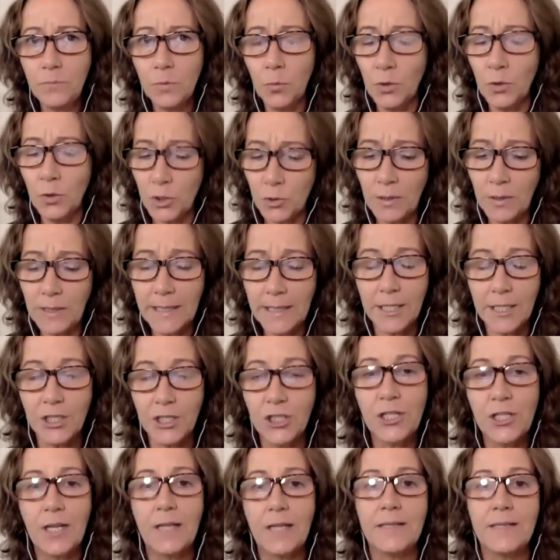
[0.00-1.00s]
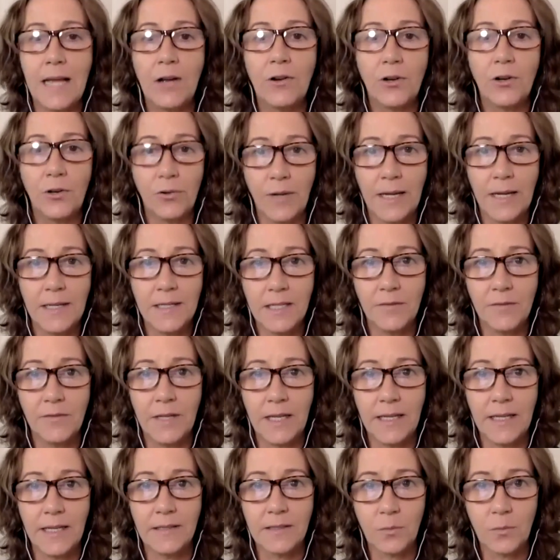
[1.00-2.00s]
which really can shut down
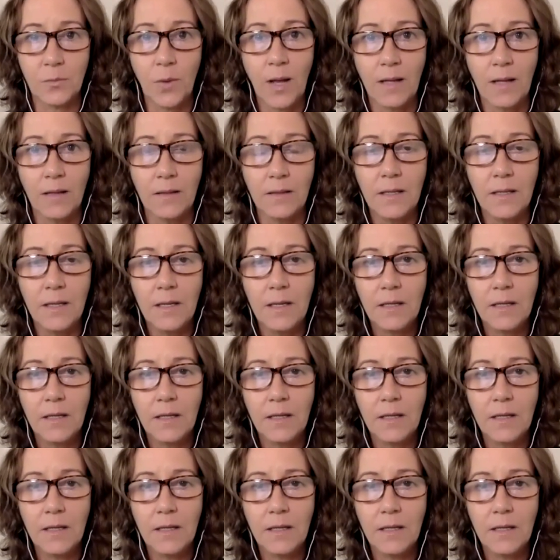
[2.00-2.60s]
creativity as well.